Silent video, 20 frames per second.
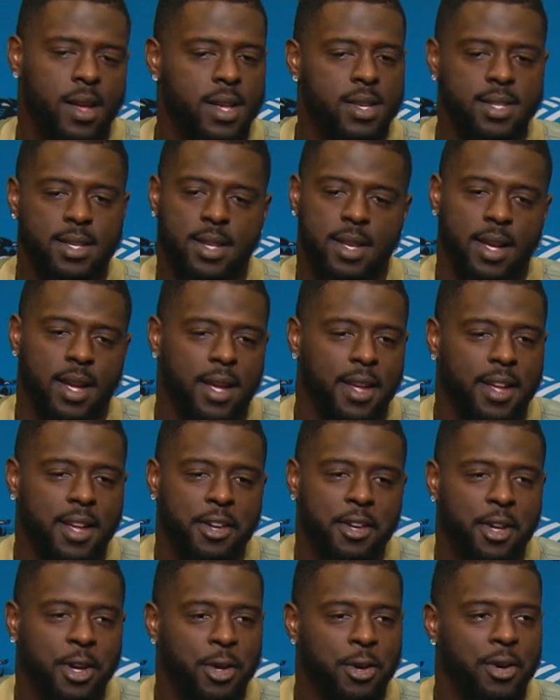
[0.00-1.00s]
It's, you
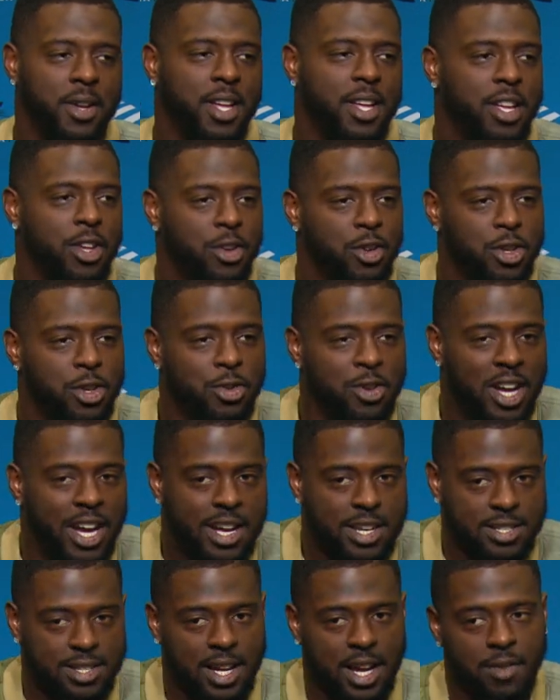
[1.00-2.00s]
know, you
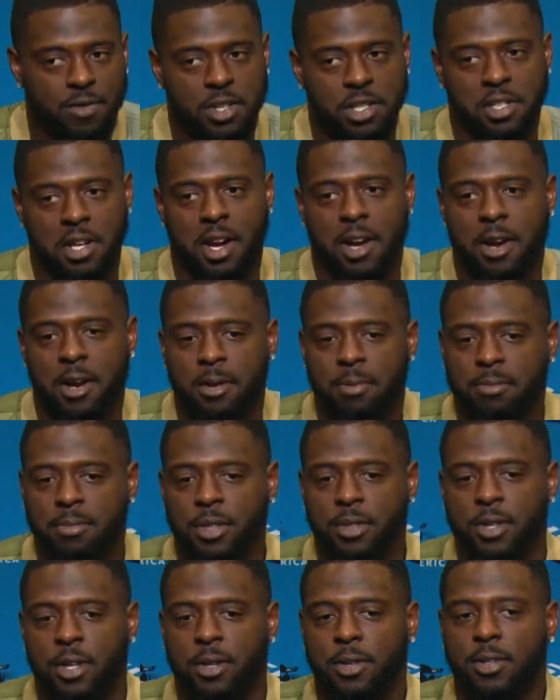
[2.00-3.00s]
guys have a job,
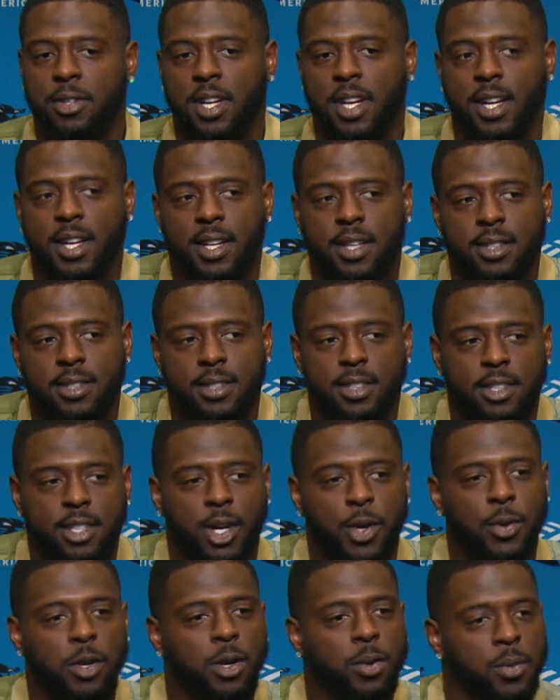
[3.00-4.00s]
you know, and, you
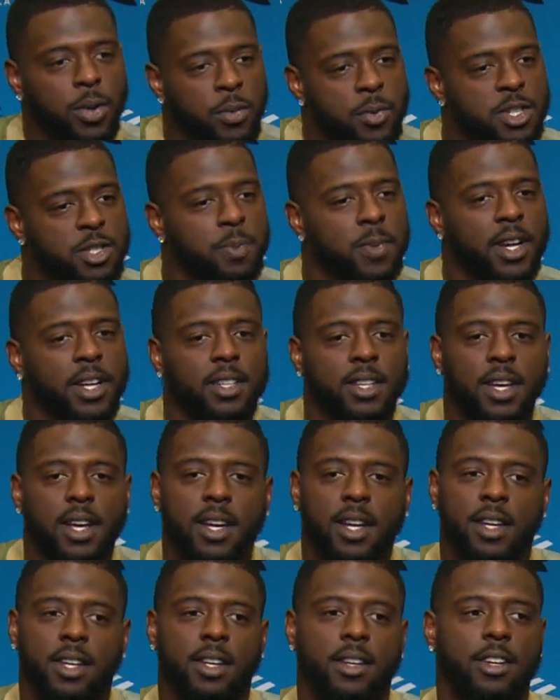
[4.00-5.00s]
know, we respect
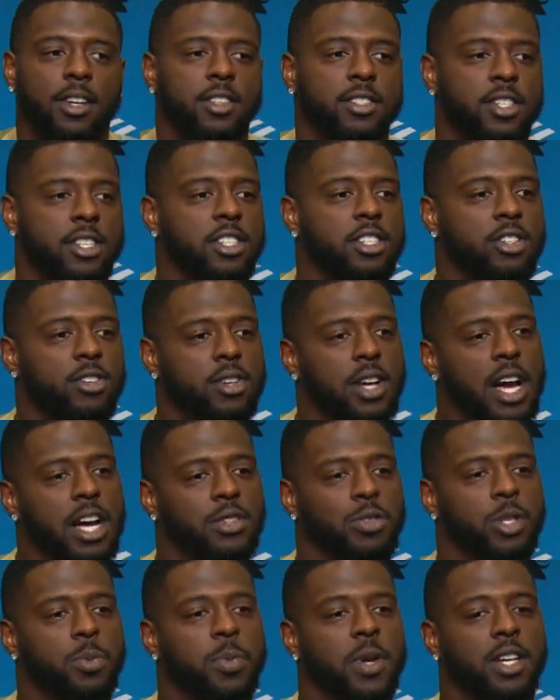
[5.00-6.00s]
that, you know, just you guys
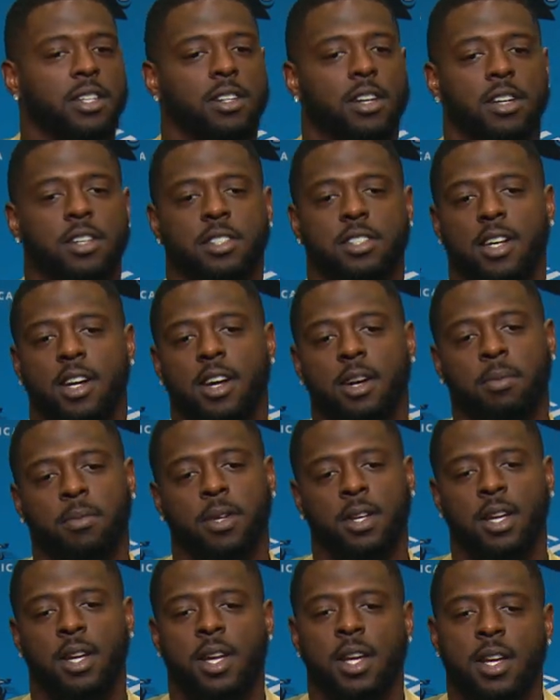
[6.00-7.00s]
respect our job.
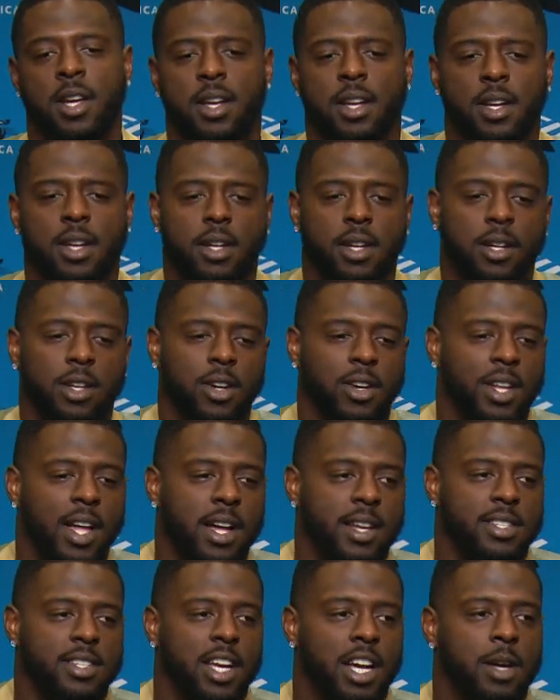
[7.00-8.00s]
But, you know, a lot
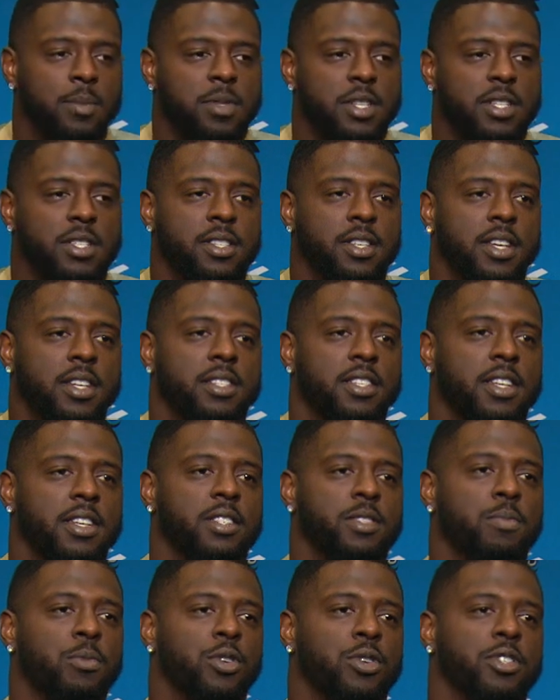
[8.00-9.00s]
of times
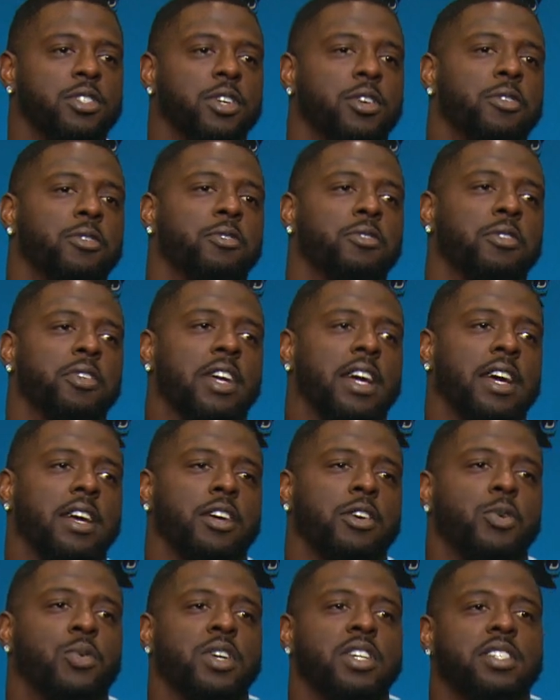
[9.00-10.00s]
it's more so
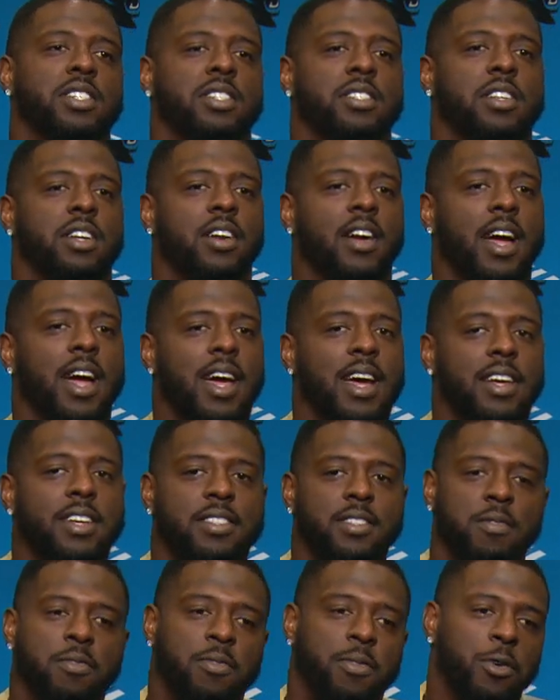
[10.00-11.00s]
questions that are
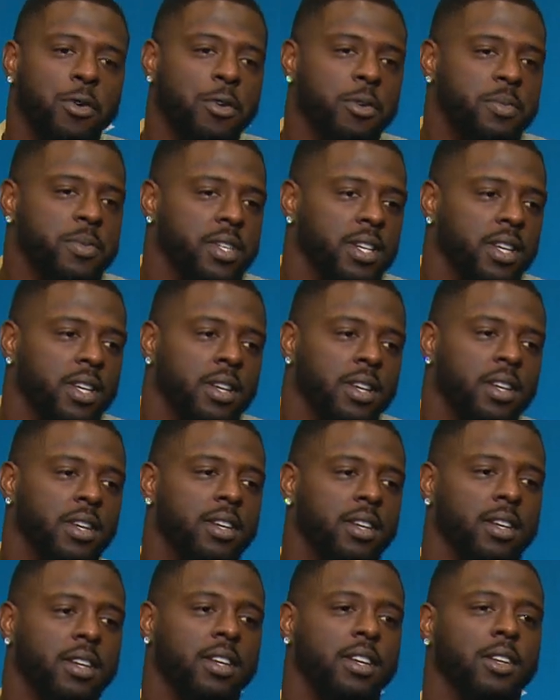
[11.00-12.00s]
asked and formed to,
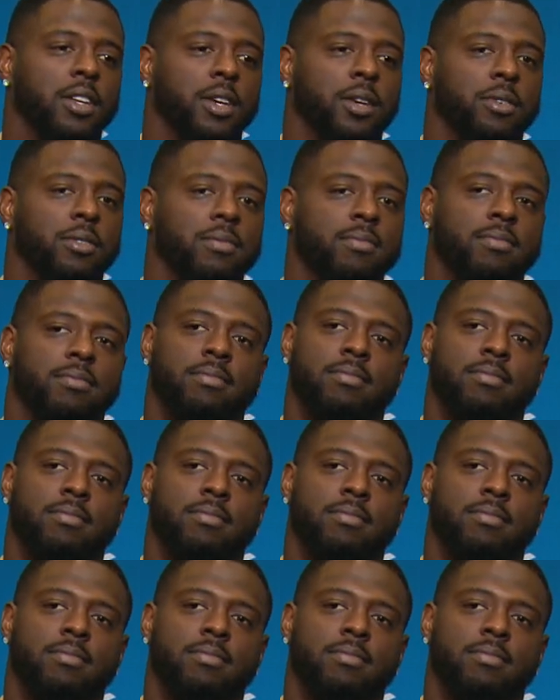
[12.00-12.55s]
you know,